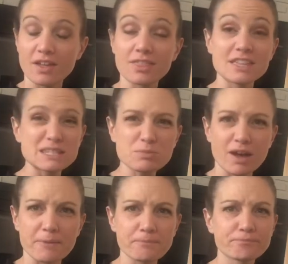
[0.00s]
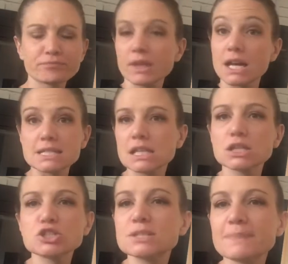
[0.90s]
This one is a
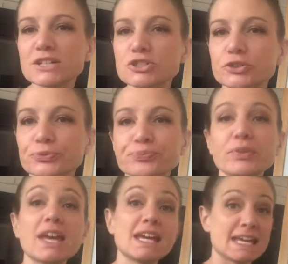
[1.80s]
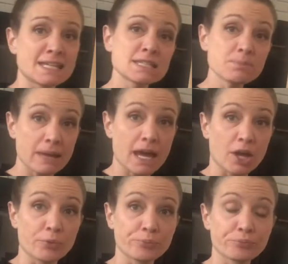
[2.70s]
little special. It's
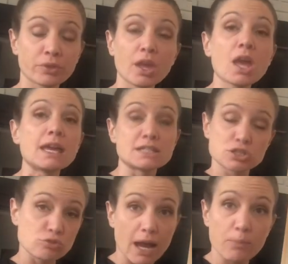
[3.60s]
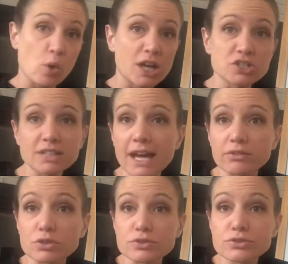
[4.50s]
about inscribed
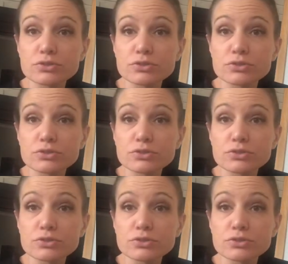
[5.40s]
quadrilaterals.